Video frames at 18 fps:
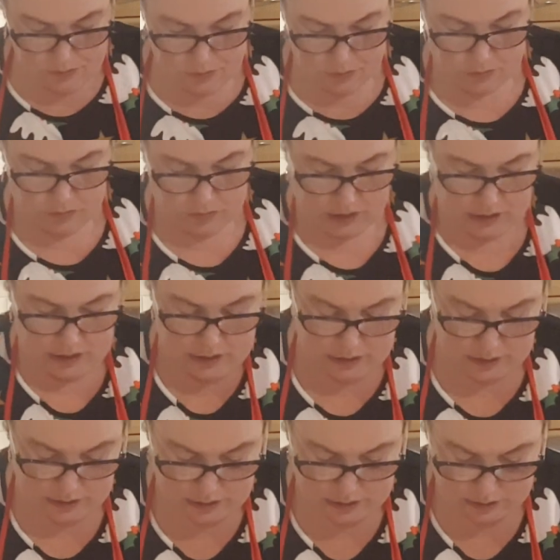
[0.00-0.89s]
I'm
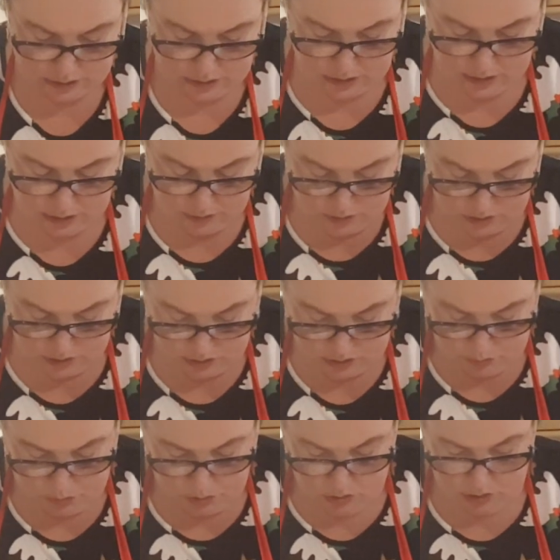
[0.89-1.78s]
just
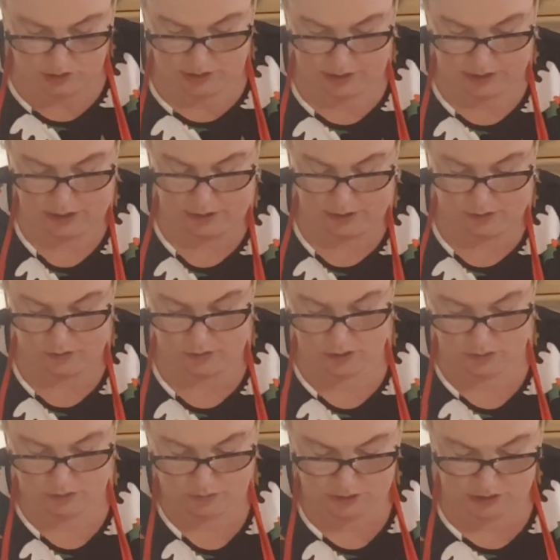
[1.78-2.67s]
going to pull that out.
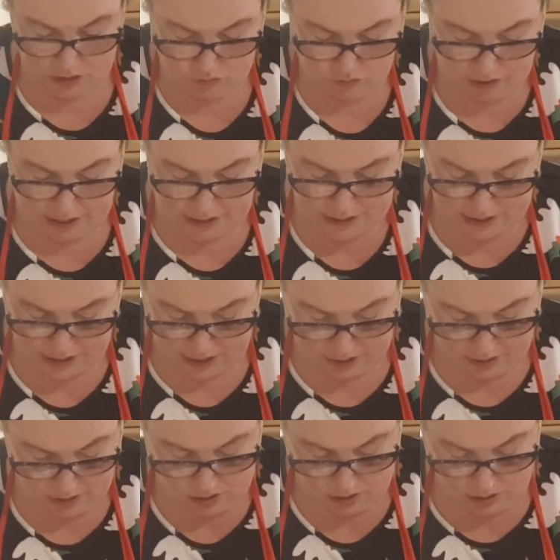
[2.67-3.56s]
I want a
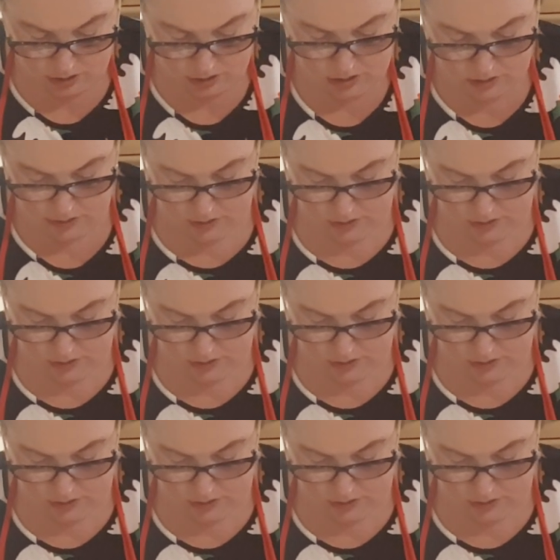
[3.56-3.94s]
rectangle.